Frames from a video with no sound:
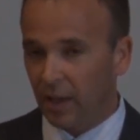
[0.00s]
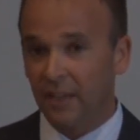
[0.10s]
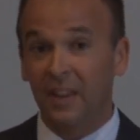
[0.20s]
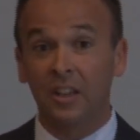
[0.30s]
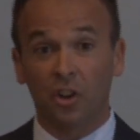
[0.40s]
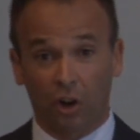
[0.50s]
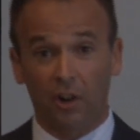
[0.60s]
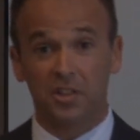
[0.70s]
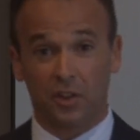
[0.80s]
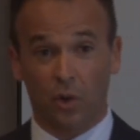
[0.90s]
and they
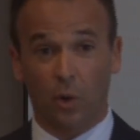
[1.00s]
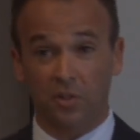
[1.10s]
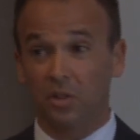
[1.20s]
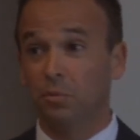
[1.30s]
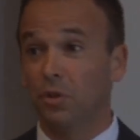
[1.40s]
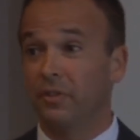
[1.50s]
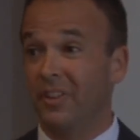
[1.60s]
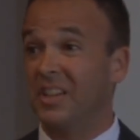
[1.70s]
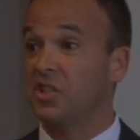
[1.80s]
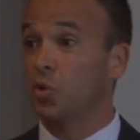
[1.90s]
encouraged the court to move
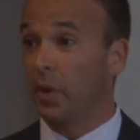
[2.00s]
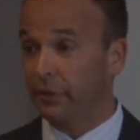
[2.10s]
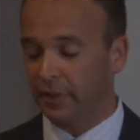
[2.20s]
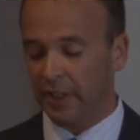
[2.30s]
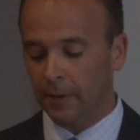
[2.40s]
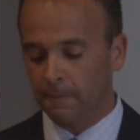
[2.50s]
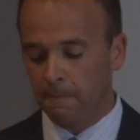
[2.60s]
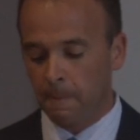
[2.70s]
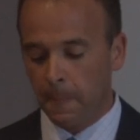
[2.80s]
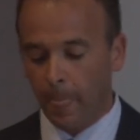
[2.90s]
very swiftly
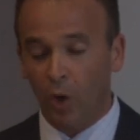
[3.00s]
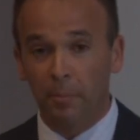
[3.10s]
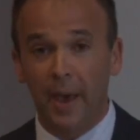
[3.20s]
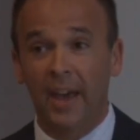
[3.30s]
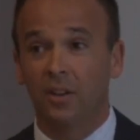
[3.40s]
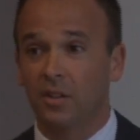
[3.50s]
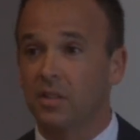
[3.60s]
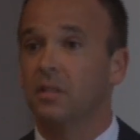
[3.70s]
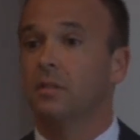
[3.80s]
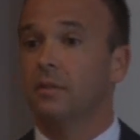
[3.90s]
on
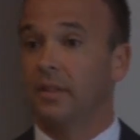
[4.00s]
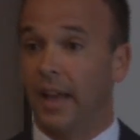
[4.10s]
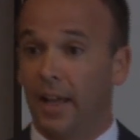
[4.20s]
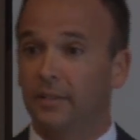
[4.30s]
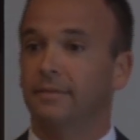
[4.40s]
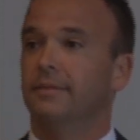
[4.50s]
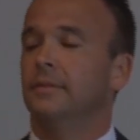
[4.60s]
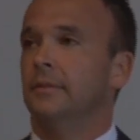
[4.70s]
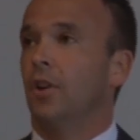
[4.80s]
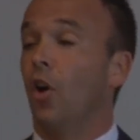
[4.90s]
matters that
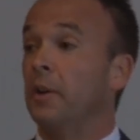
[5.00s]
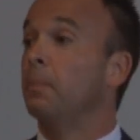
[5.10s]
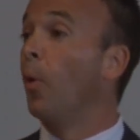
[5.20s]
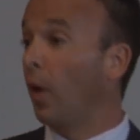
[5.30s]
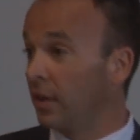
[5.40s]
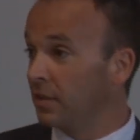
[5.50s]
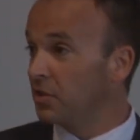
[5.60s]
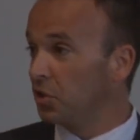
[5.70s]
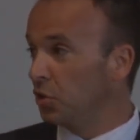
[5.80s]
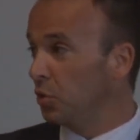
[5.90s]
are
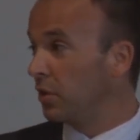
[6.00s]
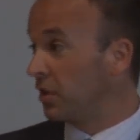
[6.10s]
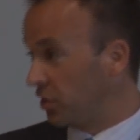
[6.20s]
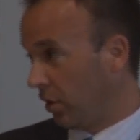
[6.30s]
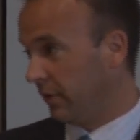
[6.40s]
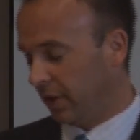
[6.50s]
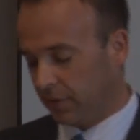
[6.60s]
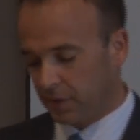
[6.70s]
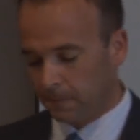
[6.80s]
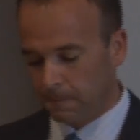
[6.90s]
important to
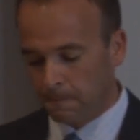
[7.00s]
conservatives.